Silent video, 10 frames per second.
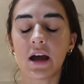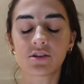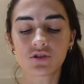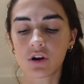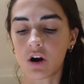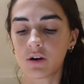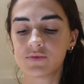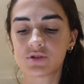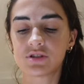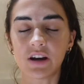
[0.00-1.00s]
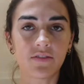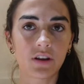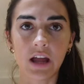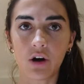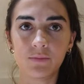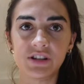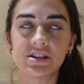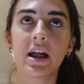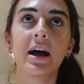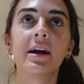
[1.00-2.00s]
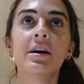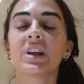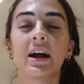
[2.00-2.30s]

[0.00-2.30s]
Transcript: The extra carbs definitely helped me today.